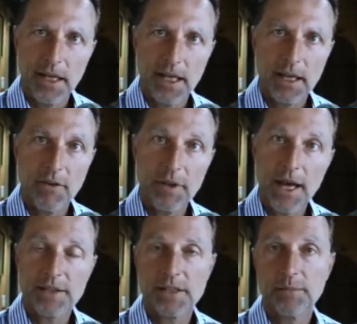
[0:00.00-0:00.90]
If it
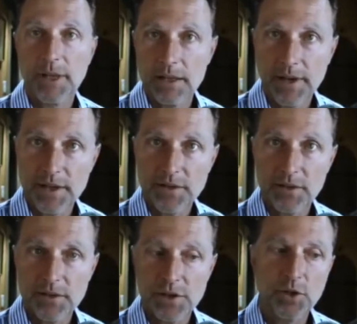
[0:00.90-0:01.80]
blocks the blood
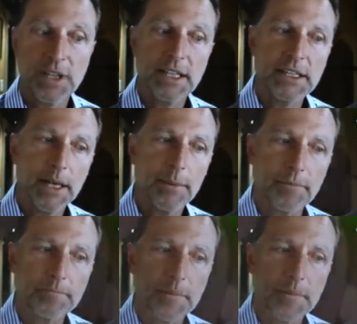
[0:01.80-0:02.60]
vessels, you get edema.